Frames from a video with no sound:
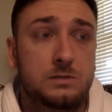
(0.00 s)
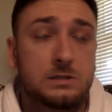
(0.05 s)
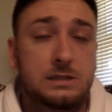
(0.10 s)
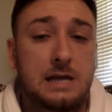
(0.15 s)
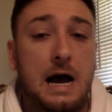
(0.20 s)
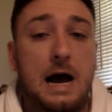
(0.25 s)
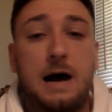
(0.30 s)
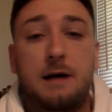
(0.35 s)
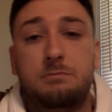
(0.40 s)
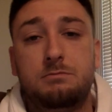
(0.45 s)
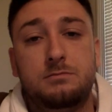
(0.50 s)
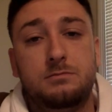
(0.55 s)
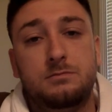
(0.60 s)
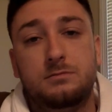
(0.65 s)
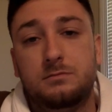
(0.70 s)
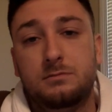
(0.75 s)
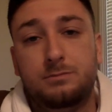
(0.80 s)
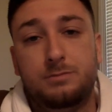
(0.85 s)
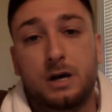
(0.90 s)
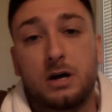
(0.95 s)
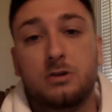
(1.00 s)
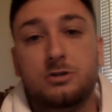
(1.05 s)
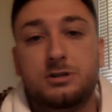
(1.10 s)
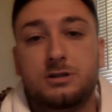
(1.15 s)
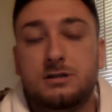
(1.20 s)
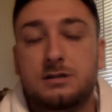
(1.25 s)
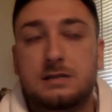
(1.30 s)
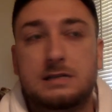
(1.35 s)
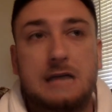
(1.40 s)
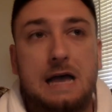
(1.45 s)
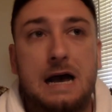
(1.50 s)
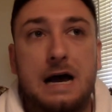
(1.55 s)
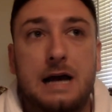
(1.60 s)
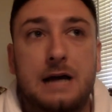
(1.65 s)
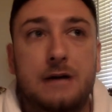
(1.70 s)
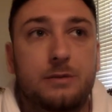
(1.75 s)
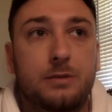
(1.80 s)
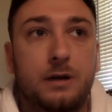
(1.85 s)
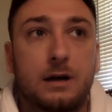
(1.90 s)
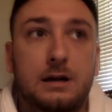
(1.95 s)
top Belgian
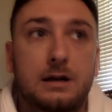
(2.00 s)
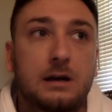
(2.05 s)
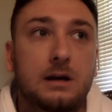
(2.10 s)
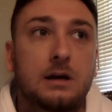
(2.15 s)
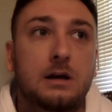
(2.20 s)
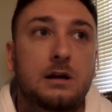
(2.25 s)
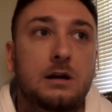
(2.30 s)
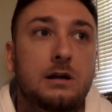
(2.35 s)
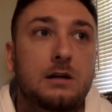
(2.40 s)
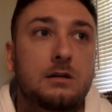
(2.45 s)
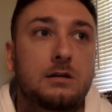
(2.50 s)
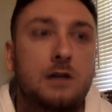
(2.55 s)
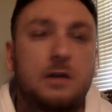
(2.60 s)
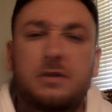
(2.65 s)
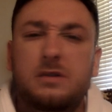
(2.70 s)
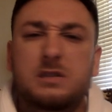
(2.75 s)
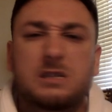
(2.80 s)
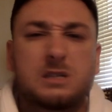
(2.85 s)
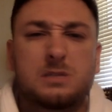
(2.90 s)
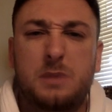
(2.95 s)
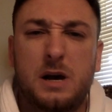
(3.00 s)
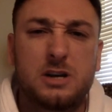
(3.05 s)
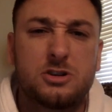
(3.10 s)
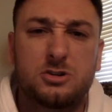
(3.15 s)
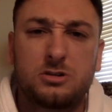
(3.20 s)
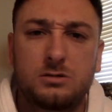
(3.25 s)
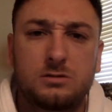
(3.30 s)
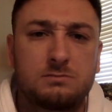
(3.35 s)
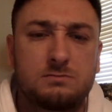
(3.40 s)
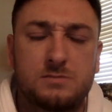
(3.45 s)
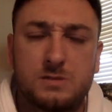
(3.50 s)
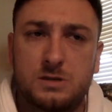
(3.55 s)
side, but nothing special.